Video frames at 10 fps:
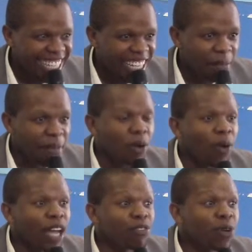My
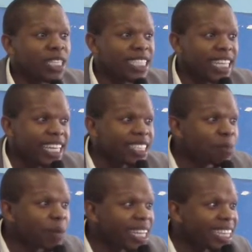wife was
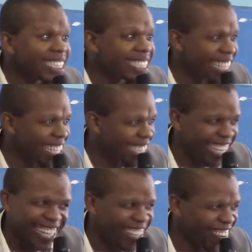raised by this church.
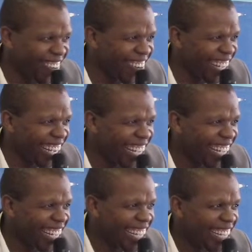Hallelujah.
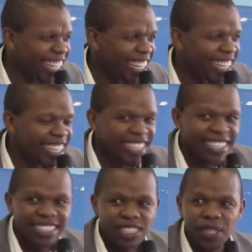
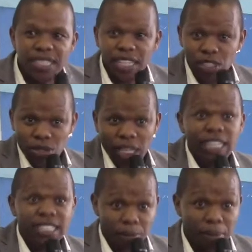She was
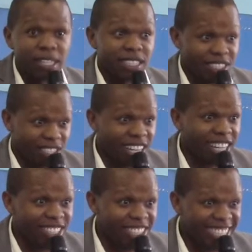educated by this
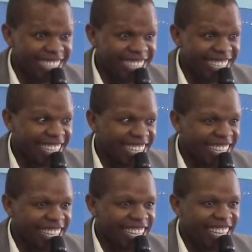church.
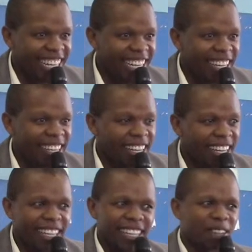
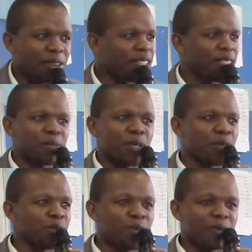Ah, God has been
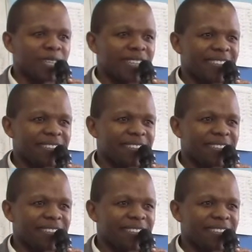good to me.